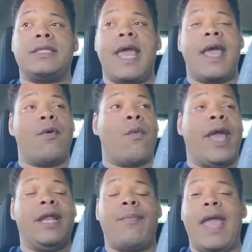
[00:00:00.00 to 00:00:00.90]
that
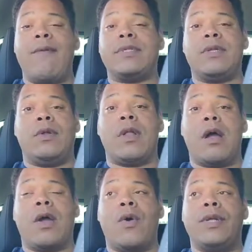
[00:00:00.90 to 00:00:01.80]
Wayne DePayne was no
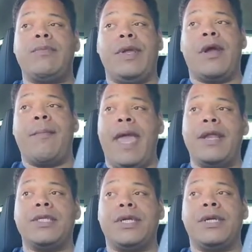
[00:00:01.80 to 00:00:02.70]
longer going to be her
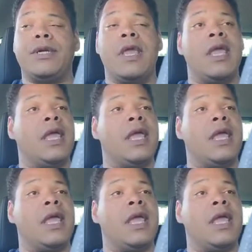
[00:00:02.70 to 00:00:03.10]
manager.